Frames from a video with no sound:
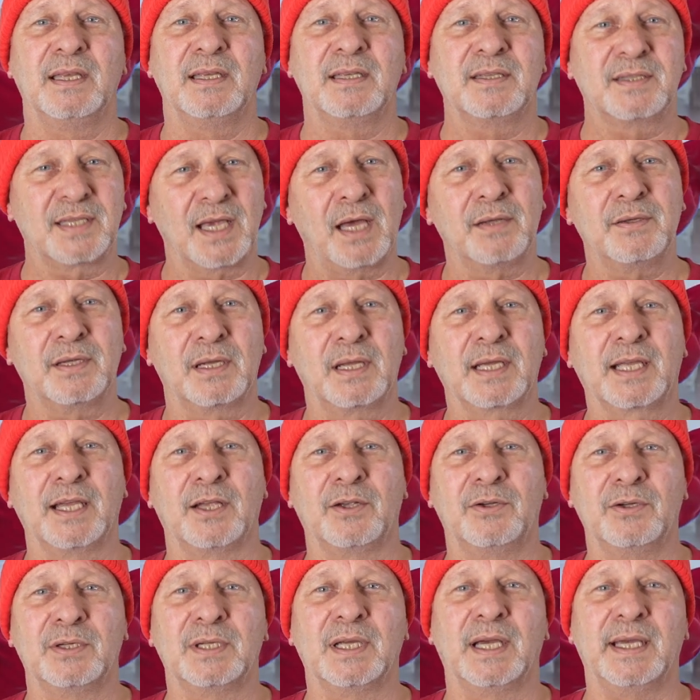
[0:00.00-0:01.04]
Sounded like a
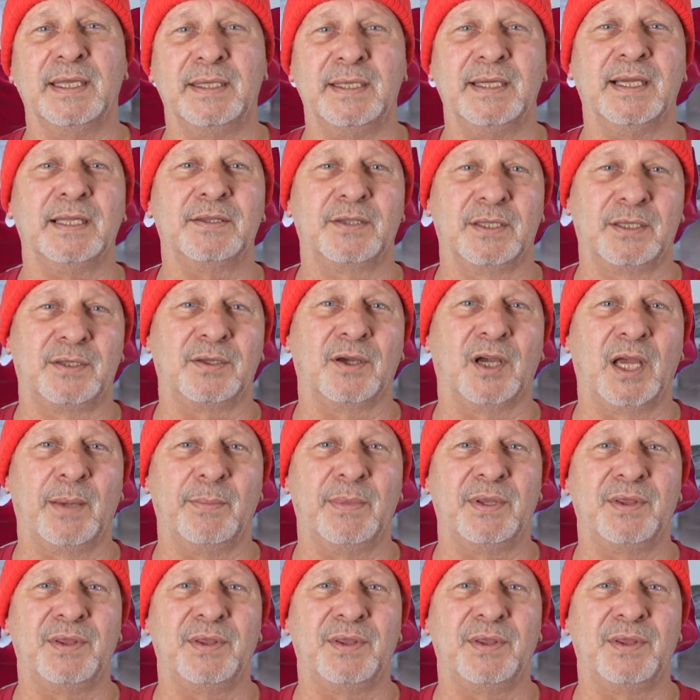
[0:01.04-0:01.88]
good idea at the time,